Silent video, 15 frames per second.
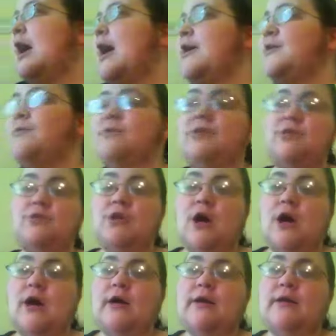I do a
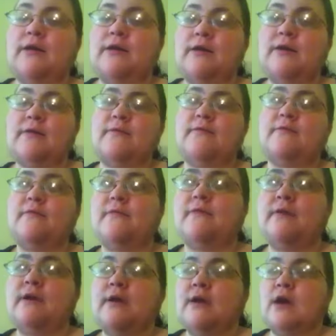lot of
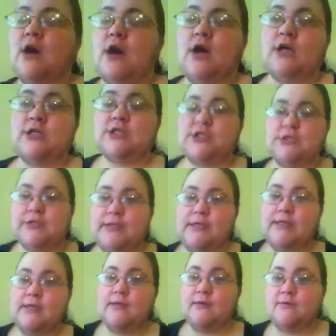
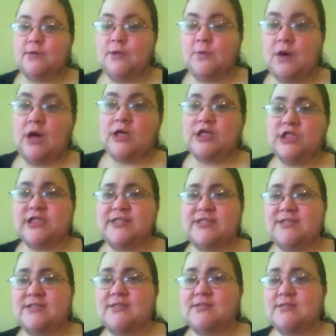Audrey
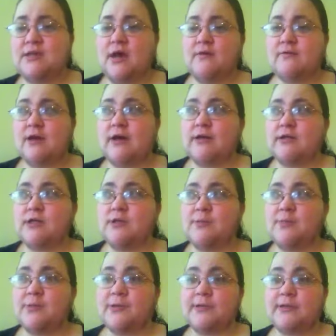rewatches around her
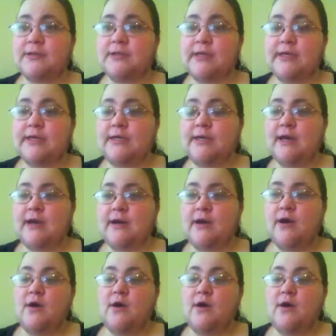birthday, and I